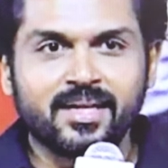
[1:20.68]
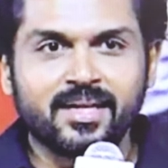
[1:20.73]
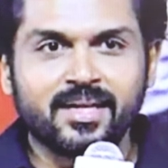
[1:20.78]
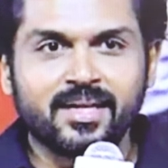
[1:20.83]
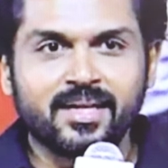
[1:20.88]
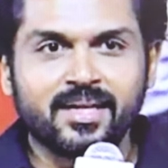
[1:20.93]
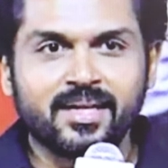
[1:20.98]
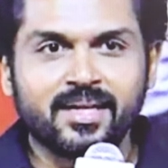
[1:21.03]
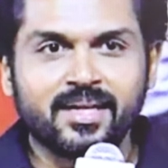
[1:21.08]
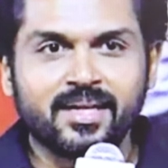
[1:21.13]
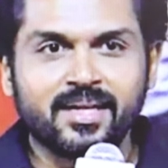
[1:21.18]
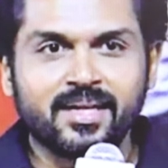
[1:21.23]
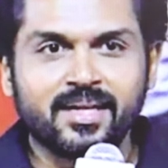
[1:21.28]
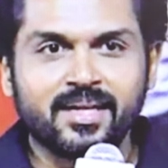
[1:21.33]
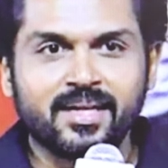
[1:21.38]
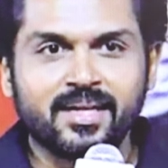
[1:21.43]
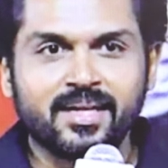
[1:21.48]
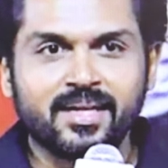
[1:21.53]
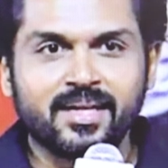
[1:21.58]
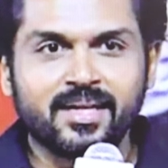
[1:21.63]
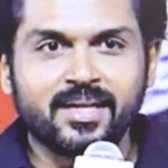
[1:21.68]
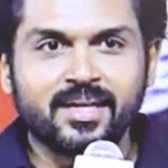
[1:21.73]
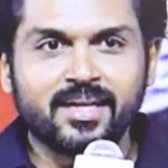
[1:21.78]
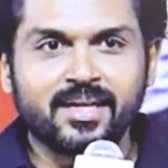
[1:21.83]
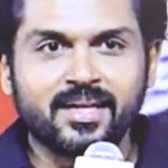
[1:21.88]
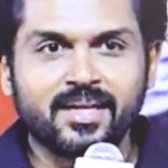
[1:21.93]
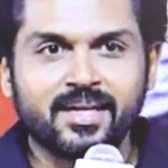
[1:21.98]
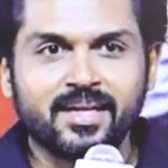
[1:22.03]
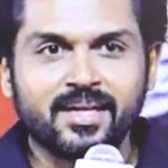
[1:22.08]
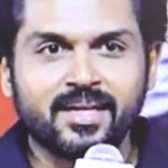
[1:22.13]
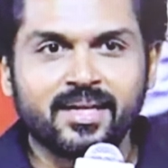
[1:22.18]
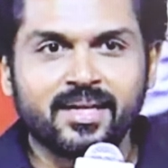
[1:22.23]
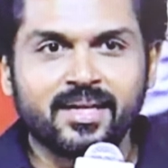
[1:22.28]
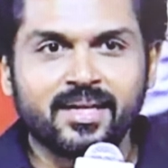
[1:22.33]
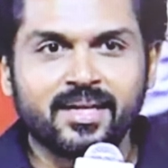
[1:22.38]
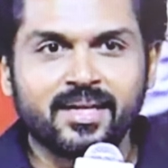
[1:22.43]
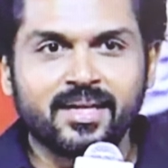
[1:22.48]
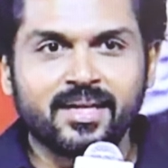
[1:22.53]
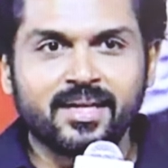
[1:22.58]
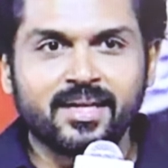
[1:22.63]

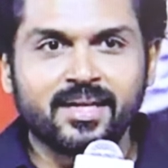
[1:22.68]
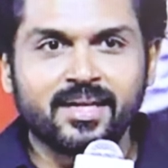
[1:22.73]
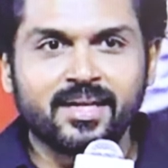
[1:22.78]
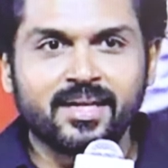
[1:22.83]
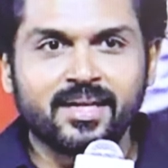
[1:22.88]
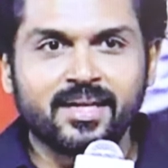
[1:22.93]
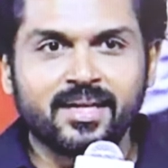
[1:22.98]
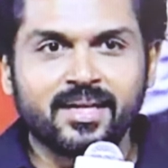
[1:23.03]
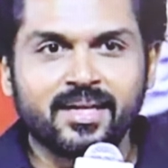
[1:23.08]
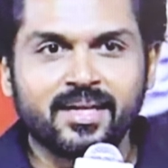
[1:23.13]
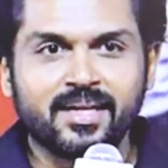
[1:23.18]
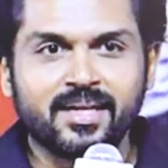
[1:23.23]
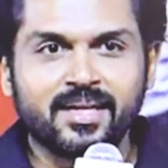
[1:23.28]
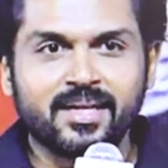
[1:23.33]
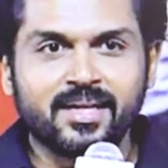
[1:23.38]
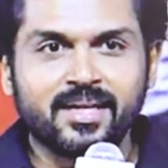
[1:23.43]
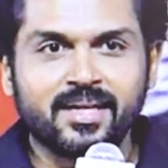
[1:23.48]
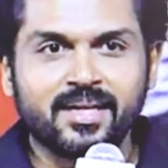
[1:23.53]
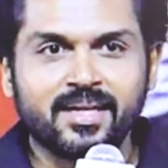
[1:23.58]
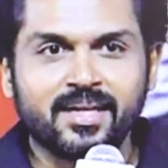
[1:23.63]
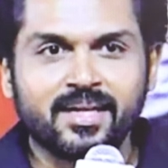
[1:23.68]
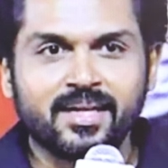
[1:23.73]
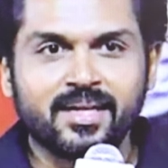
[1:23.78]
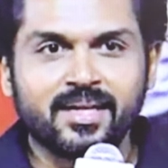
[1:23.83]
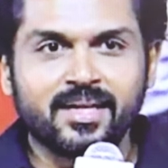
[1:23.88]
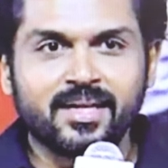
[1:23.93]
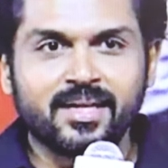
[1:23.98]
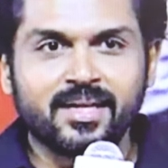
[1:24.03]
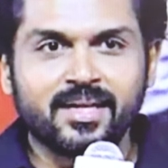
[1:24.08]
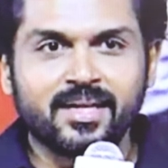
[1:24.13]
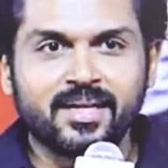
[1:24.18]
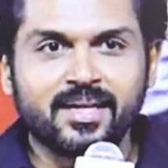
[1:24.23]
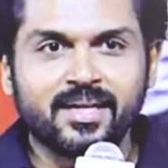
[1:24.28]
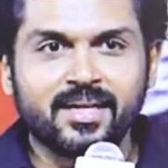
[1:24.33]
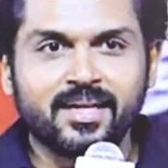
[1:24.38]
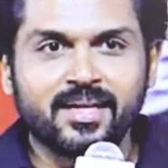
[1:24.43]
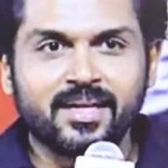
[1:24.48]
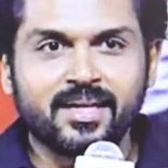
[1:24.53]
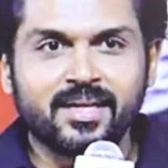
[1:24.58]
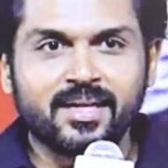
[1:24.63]

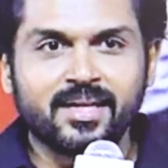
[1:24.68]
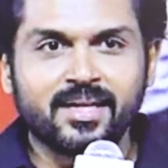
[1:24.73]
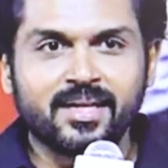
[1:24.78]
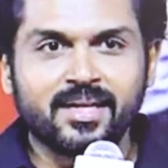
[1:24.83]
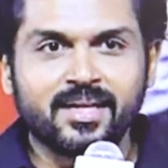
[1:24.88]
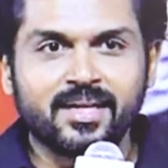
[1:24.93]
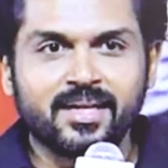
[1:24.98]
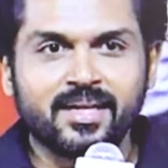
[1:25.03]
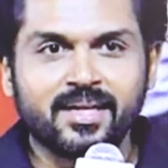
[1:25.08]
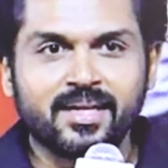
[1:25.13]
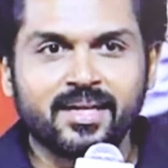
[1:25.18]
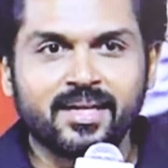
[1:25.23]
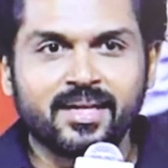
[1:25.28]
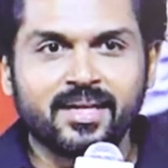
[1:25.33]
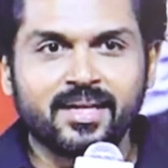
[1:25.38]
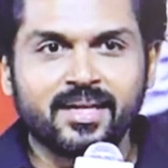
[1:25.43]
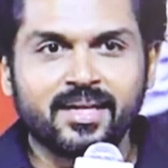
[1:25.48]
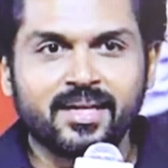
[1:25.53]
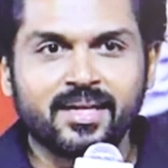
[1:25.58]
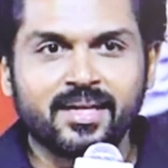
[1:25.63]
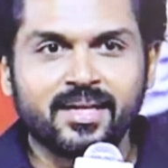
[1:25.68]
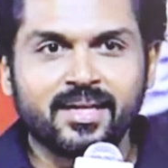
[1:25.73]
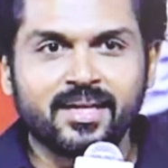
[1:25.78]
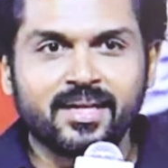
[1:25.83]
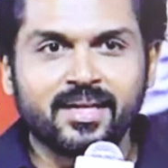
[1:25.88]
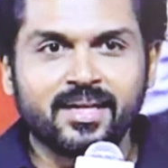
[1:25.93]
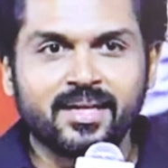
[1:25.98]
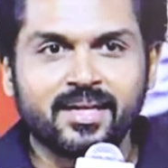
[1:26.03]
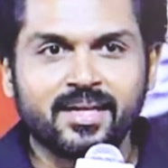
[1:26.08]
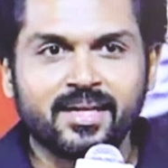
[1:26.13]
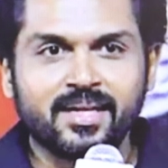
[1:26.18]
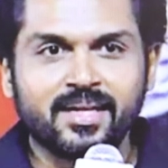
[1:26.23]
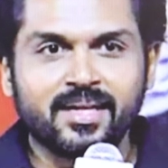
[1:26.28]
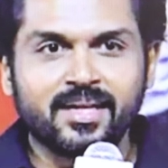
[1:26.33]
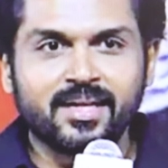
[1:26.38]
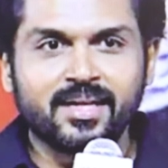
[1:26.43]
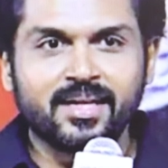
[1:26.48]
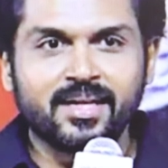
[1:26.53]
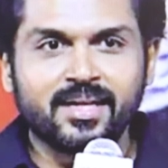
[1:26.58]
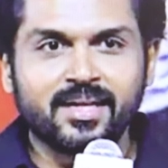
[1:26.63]

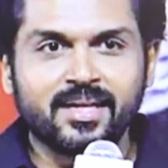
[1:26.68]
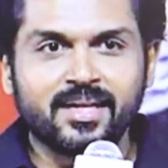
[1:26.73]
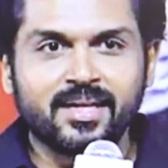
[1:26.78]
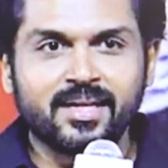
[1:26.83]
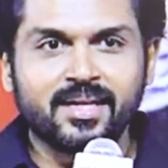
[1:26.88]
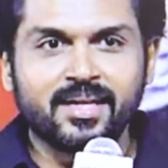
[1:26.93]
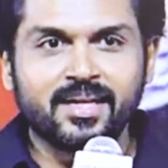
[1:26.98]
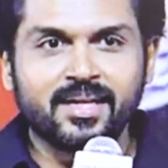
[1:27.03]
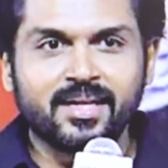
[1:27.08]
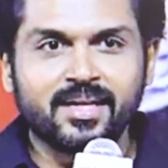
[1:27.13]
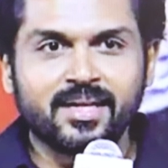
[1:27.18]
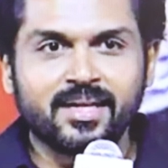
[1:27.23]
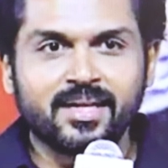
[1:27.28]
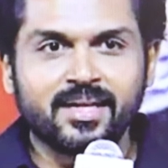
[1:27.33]
The person shown says nothing.